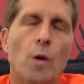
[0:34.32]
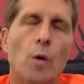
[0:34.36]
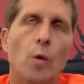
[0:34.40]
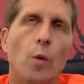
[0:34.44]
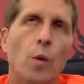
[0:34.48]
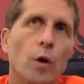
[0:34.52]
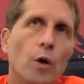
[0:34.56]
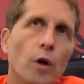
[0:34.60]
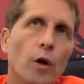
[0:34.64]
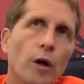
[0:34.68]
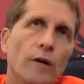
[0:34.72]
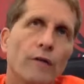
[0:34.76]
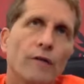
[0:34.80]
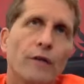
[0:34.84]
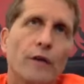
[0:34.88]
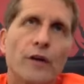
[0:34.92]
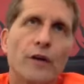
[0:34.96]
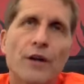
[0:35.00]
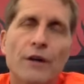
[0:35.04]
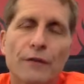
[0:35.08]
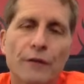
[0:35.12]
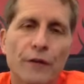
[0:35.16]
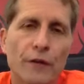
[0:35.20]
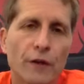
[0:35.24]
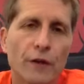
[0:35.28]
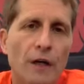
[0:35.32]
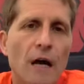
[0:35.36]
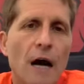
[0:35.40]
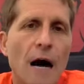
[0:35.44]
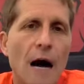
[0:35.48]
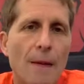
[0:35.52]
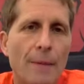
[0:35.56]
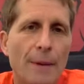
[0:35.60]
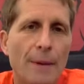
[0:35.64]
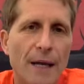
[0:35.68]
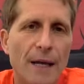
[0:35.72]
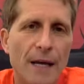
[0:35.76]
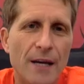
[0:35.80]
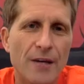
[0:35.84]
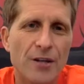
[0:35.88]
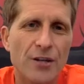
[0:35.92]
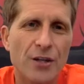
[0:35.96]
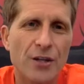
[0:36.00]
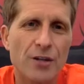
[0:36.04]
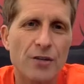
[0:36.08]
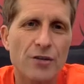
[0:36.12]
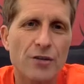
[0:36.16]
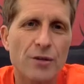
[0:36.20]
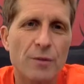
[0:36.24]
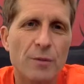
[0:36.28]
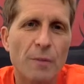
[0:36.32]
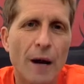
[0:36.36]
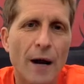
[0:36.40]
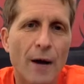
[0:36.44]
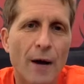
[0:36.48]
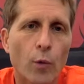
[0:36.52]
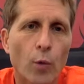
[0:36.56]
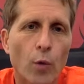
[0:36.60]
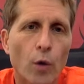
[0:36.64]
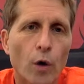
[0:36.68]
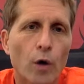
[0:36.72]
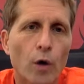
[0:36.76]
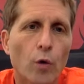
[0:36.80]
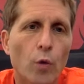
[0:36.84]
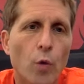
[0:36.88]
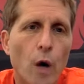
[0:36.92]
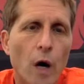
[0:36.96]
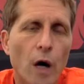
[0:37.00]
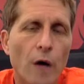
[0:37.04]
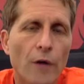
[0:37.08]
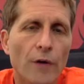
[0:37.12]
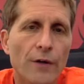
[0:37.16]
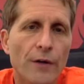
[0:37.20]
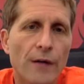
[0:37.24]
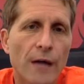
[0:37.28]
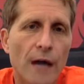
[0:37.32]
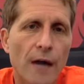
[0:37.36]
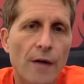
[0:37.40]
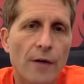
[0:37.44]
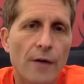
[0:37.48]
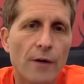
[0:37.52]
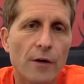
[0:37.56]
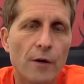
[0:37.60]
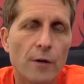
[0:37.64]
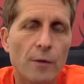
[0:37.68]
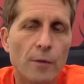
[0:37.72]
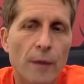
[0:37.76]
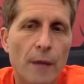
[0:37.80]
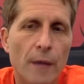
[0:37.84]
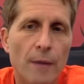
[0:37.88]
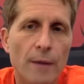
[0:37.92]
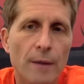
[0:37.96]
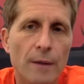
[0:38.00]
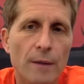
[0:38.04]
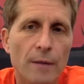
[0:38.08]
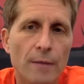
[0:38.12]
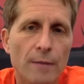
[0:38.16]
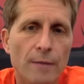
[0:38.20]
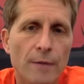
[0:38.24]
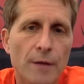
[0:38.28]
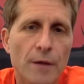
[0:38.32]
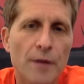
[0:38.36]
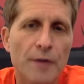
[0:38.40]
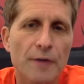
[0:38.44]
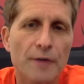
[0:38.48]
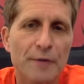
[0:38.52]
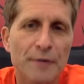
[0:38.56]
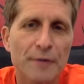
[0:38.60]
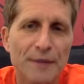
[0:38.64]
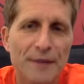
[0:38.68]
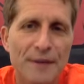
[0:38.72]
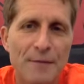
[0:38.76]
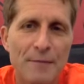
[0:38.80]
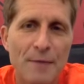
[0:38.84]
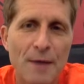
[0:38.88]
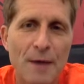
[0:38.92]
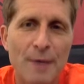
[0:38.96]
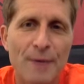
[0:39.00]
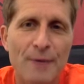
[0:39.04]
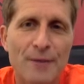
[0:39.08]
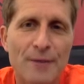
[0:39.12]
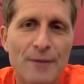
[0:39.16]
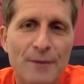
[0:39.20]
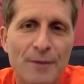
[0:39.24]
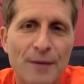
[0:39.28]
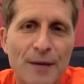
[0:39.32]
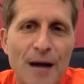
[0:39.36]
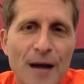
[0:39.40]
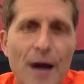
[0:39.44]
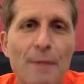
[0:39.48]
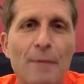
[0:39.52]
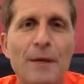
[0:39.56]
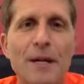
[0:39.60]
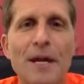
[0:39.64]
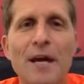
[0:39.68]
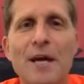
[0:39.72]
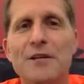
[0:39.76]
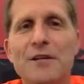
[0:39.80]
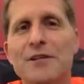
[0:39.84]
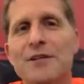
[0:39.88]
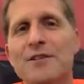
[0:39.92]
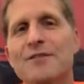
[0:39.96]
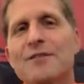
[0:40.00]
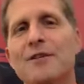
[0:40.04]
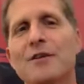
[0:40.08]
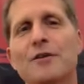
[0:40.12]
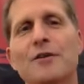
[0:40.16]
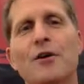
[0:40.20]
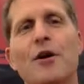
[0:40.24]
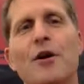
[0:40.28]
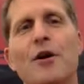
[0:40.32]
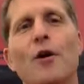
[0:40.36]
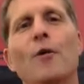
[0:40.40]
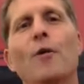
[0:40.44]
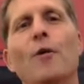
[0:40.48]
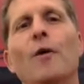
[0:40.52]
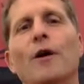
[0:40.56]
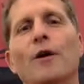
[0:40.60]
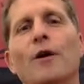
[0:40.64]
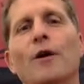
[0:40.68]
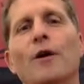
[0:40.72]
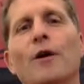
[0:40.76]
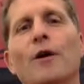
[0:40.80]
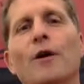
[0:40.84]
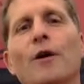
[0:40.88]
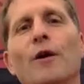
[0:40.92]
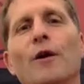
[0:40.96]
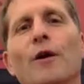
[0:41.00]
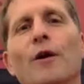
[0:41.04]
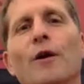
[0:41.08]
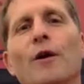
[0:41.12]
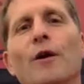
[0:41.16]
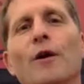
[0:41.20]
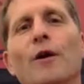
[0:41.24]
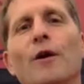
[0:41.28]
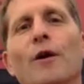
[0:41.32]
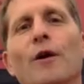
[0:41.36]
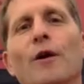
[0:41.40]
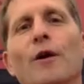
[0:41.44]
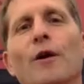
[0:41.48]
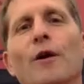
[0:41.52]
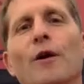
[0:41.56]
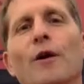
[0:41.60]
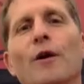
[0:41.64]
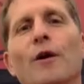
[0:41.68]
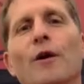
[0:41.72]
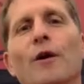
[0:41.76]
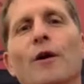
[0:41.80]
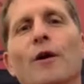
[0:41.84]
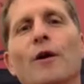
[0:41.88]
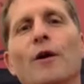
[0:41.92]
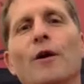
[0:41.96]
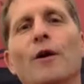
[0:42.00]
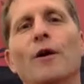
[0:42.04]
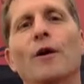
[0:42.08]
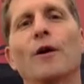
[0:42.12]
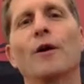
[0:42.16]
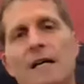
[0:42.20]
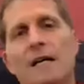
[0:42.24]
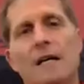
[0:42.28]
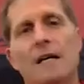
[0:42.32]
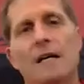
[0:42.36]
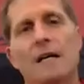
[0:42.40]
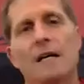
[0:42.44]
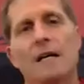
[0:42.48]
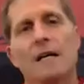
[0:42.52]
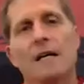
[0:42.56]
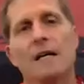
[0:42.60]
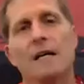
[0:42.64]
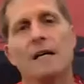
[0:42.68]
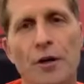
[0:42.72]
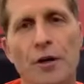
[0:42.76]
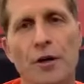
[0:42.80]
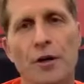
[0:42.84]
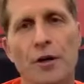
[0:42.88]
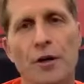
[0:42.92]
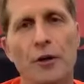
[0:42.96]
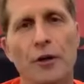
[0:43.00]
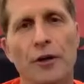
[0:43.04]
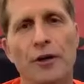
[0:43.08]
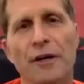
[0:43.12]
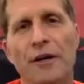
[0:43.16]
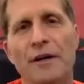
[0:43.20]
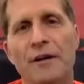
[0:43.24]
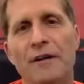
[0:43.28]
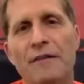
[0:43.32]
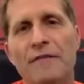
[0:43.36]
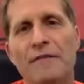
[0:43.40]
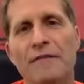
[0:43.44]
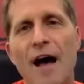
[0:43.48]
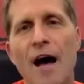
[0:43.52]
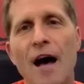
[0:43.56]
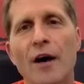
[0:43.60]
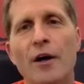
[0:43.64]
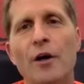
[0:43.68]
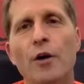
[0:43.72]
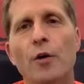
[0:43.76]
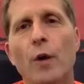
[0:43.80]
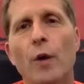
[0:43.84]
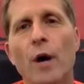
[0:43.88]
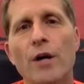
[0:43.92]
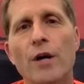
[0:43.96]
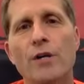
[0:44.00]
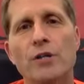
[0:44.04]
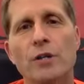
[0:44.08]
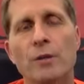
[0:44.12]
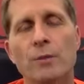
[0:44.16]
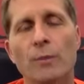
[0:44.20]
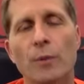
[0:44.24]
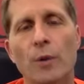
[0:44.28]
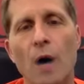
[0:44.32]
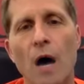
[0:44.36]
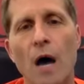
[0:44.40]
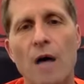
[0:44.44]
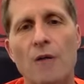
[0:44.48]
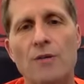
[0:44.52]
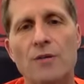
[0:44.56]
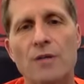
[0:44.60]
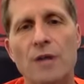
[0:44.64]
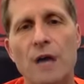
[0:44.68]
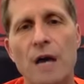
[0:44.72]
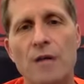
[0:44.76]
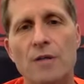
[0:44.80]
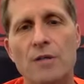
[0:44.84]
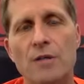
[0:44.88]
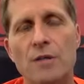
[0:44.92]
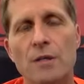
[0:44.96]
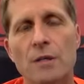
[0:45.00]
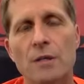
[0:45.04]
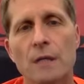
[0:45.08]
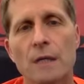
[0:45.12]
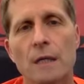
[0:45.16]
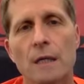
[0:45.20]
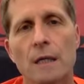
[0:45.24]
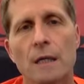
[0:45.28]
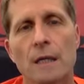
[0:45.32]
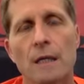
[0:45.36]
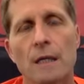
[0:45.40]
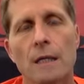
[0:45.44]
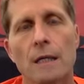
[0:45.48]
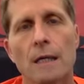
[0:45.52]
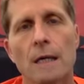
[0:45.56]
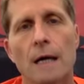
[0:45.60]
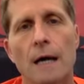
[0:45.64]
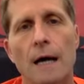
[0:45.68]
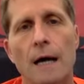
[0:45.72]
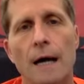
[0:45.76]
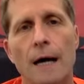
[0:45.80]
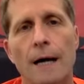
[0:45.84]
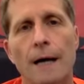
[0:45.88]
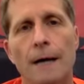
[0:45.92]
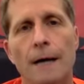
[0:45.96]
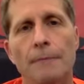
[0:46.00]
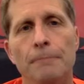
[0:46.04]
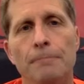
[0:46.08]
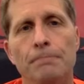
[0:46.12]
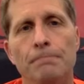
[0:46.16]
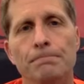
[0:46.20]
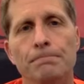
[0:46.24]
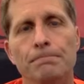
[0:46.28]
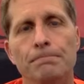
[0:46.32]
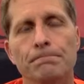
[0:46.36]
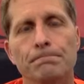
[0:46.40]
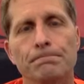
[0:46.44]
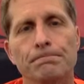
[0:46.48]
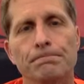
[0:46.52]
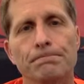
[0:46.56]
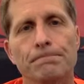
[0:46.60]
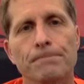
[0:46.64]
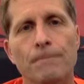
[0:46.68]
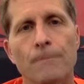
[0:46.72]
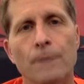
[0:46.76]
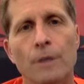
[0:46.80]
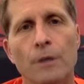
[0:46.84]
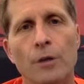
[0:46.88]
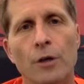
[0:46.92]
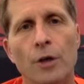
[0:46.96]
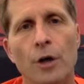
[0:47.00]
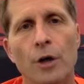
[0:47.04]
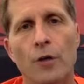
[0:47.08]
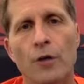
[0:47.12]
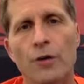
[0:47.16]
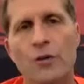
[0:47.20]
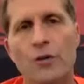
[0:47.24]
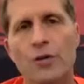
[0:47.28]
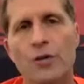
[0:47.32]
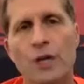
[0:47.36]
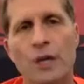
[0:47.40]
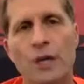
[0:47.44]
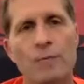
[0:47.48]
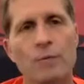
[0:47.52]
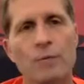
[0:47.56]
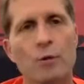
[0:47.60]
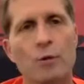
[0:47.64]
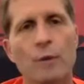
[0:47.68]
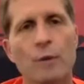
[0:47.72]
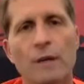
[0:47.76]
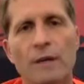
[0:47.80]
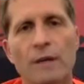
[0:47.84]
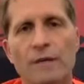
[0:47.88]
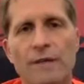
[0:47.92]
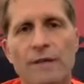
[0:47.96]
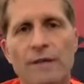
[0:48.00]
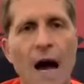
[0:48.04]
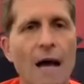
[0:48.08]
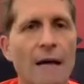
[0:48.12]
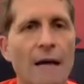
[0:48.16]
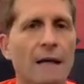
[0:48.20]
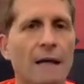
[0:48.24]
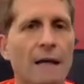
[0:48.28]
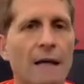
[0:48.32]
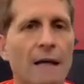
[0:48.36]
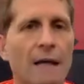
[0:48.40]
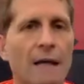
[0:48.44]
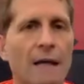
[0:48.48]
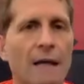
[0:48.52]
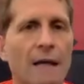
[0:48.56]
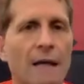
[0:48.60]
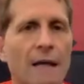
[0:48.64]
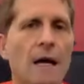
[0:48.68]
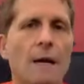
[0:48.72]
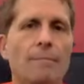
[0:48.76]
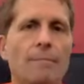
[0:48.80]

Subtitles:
we're looking for different combinations that might work well together, or maybe some combinations that don't work well together. But just still in an evaluation process, you know, the teams will be divided up,